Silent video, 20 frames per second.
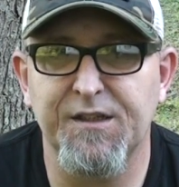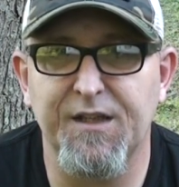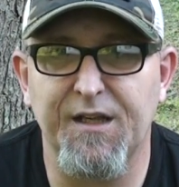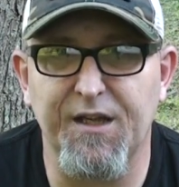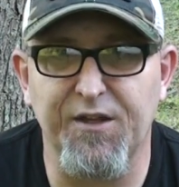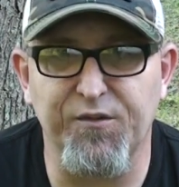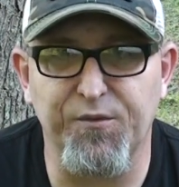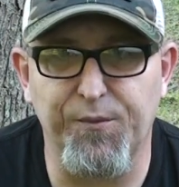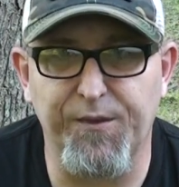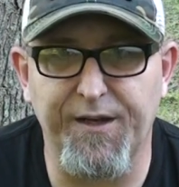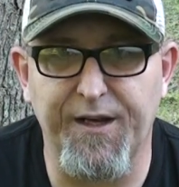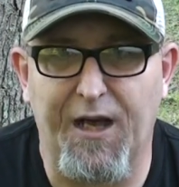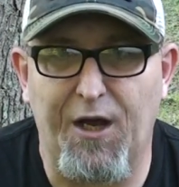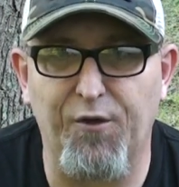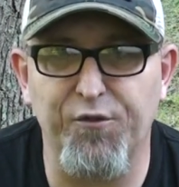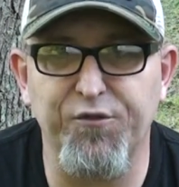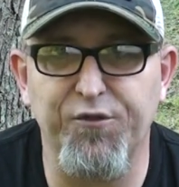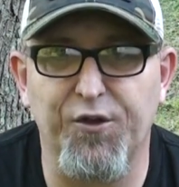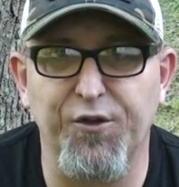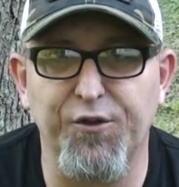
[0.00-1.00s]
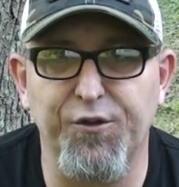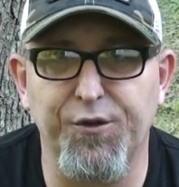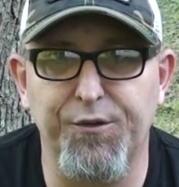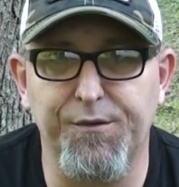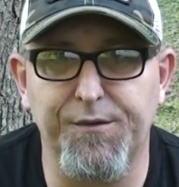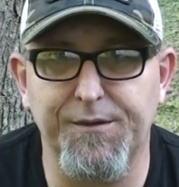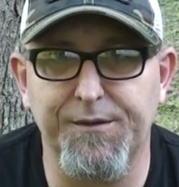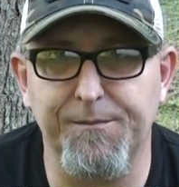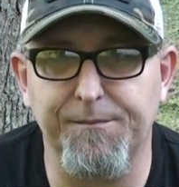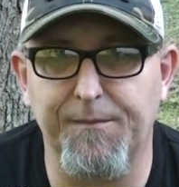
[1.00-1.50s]
is when I'll start
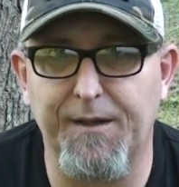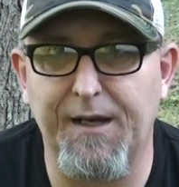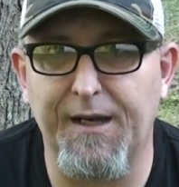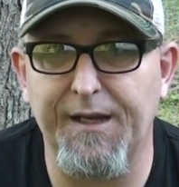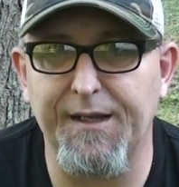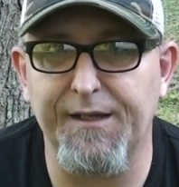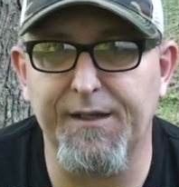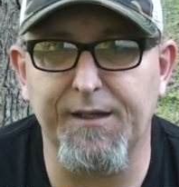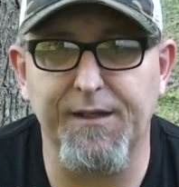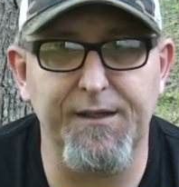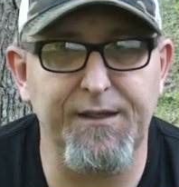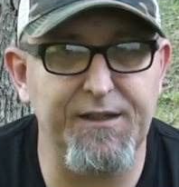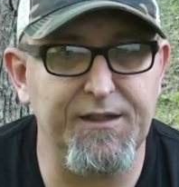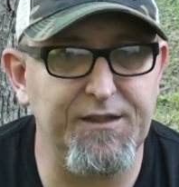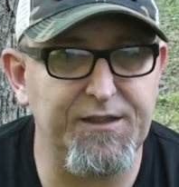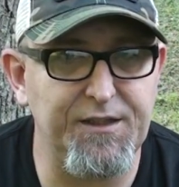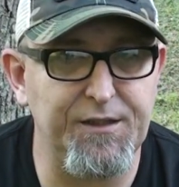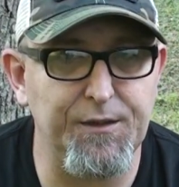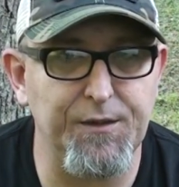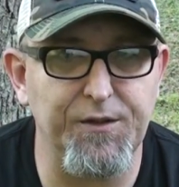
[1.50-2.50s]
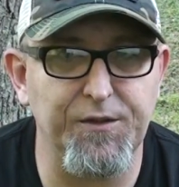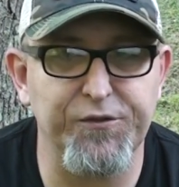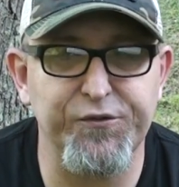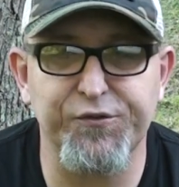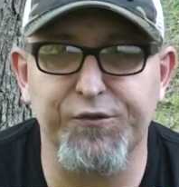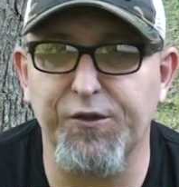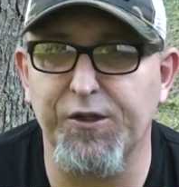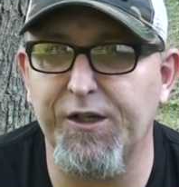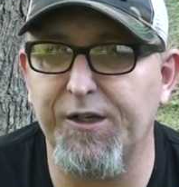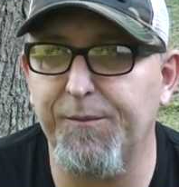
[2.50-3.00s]
doing my interior
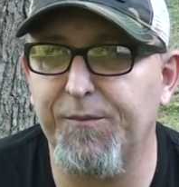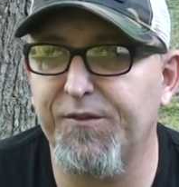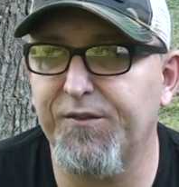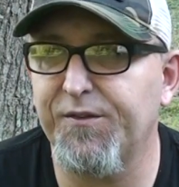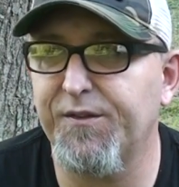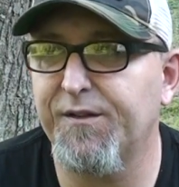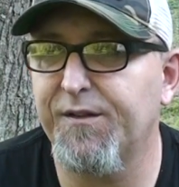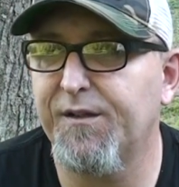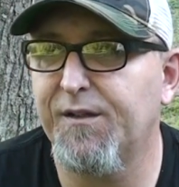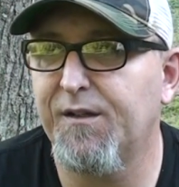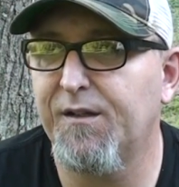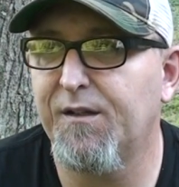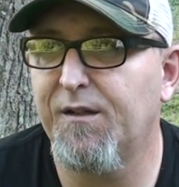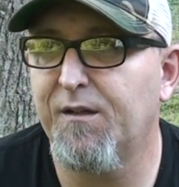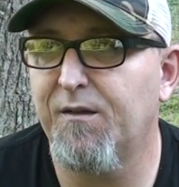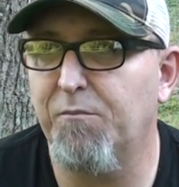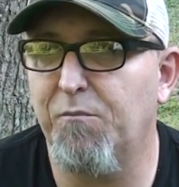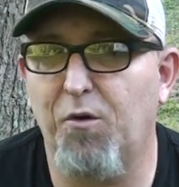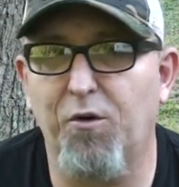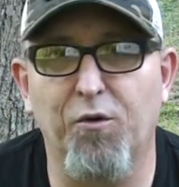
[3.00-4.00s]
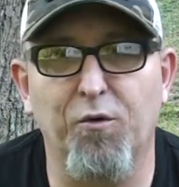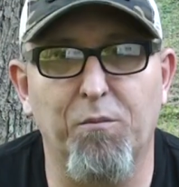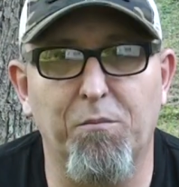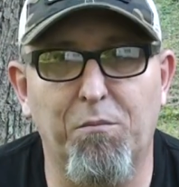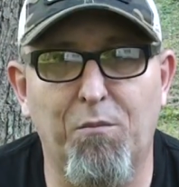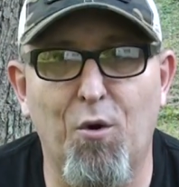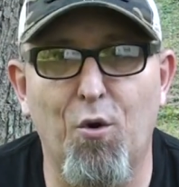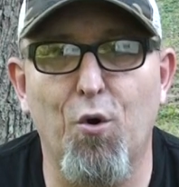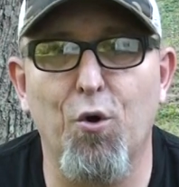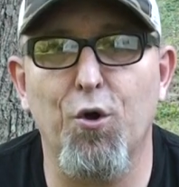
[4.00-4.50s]
scrapes.
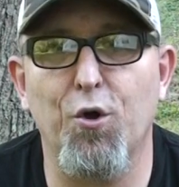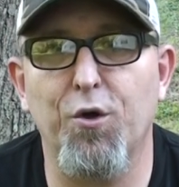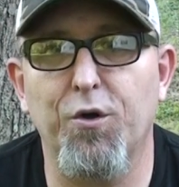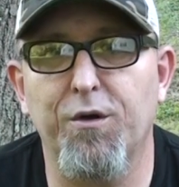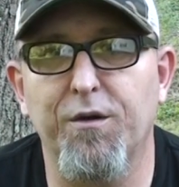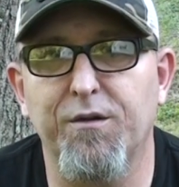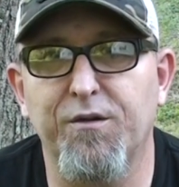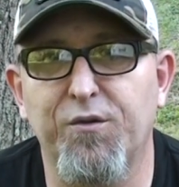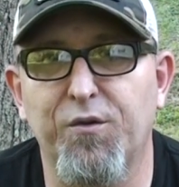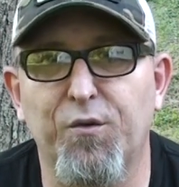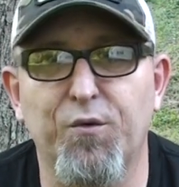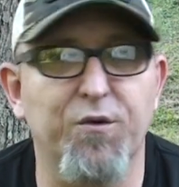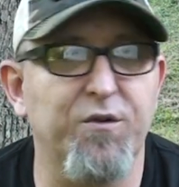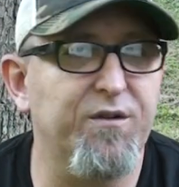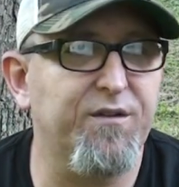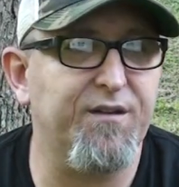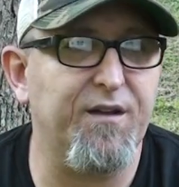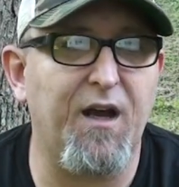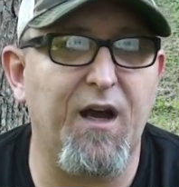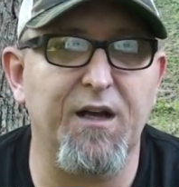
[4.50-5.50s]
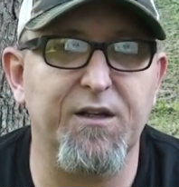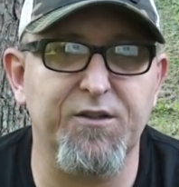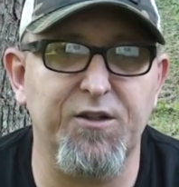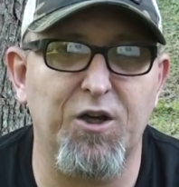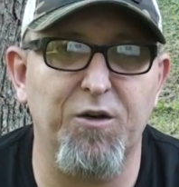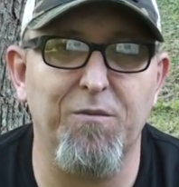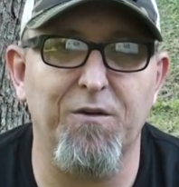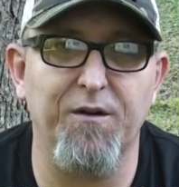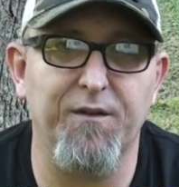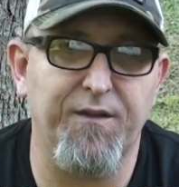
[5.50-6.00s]
More towards
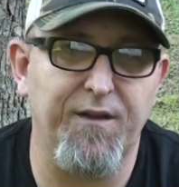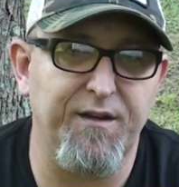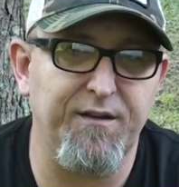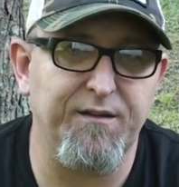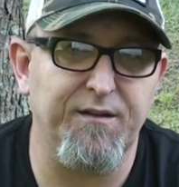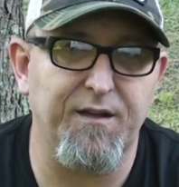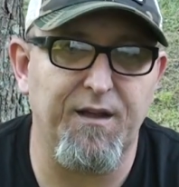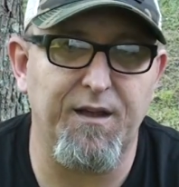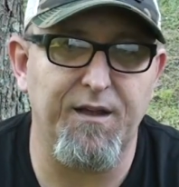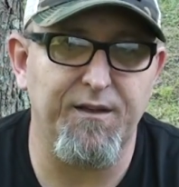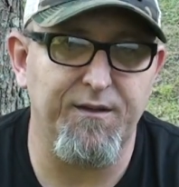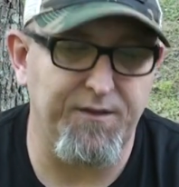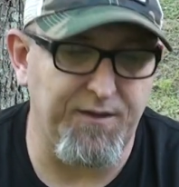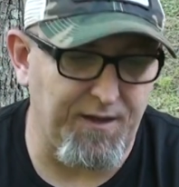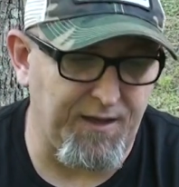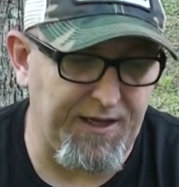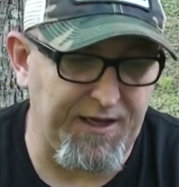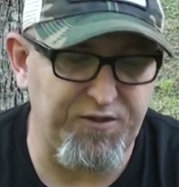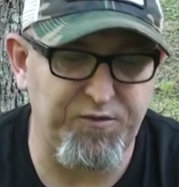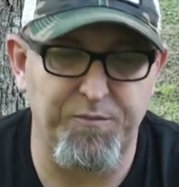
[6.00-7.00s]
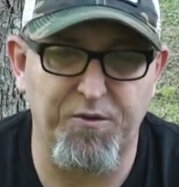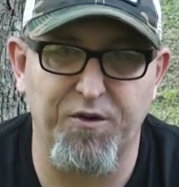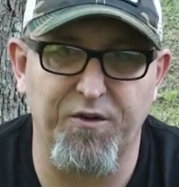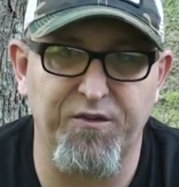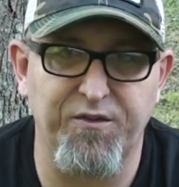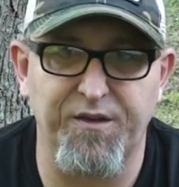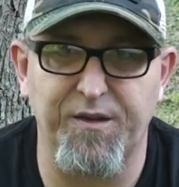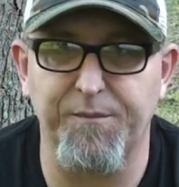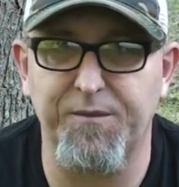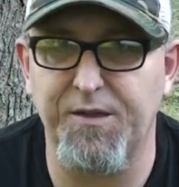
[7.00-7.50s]
October than the last part
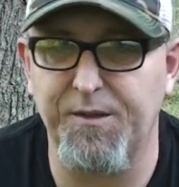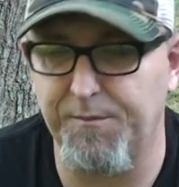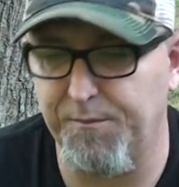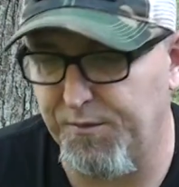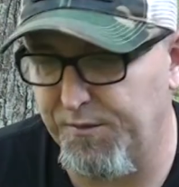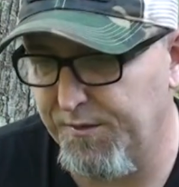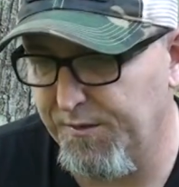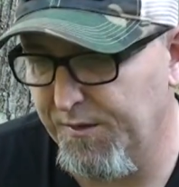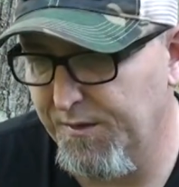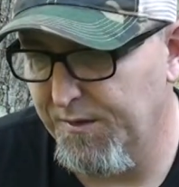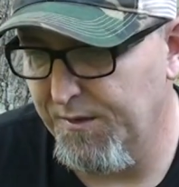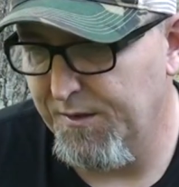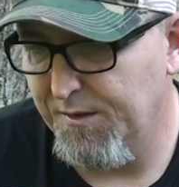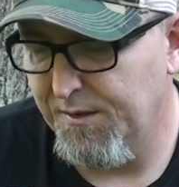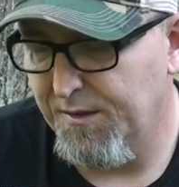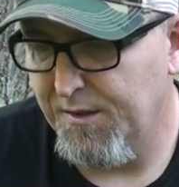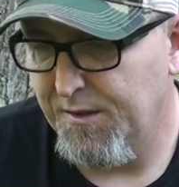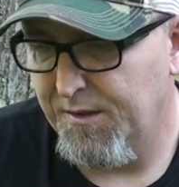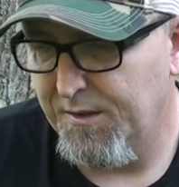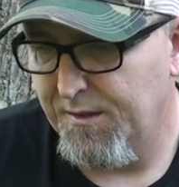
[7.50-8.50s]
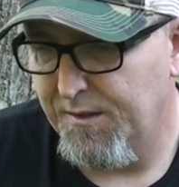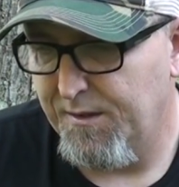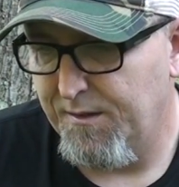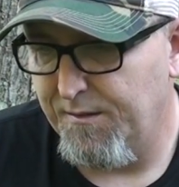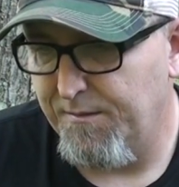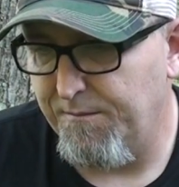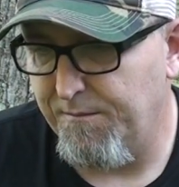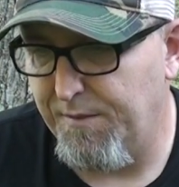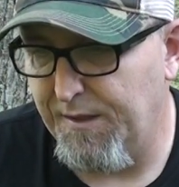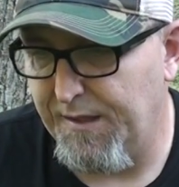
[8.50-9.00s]
of September.
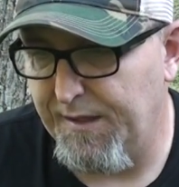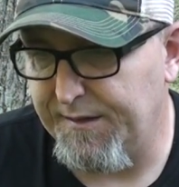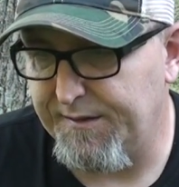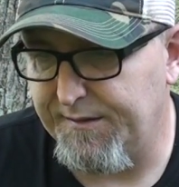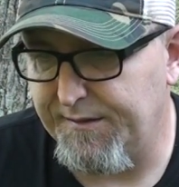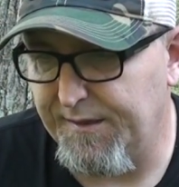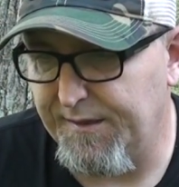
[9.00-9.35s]
But